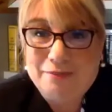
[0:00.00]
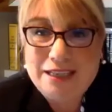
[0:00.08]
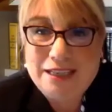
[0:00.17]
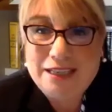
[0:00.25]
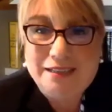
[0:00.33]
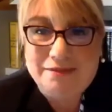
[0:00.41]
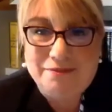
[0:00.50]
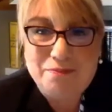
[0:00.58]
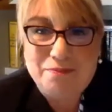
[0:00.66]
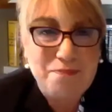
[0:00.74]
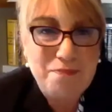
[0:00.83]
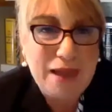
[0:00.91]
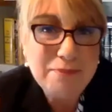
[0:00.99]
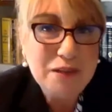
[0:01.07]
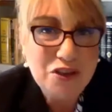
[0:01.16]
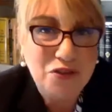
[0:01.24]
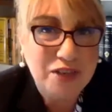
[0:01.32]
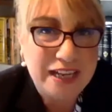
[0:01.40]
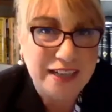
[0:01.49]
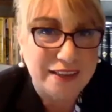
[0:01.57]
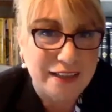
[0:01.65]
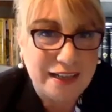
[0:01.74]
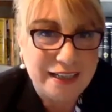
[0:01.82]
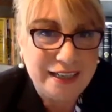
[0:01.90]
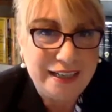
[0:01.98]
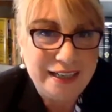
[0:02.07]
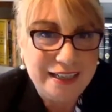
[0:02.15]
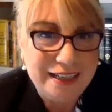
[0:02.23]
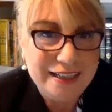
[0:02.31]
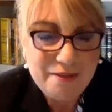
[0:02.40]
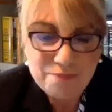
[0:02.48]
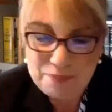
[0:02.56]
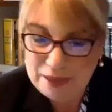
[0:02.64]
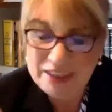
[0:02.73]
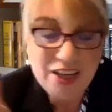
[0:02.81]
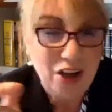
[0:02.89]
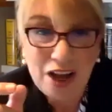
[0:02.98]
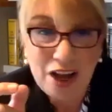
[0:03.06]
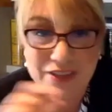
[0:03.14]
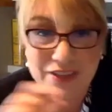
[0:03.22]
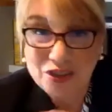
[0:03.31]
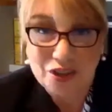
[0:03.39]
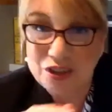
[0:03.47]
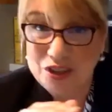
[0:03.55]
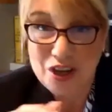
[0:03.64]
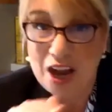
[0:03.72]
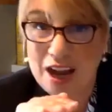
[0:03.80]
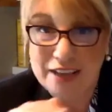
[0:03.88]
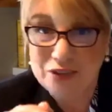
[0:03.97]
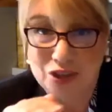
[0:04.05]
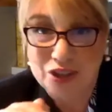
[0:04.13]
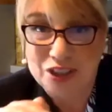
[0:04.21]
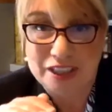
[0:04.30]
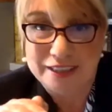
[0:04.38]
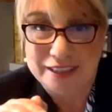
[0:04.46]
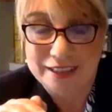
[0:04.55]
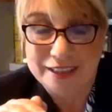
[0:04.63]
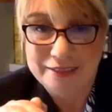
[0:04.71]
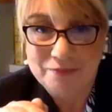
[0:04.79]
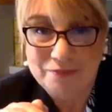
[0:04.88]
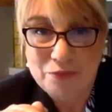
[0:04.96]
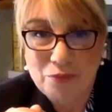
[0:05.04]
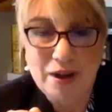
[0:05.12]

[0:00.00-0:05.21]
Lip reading: mean, maybe you'll get lucky, but the odds are not good, right?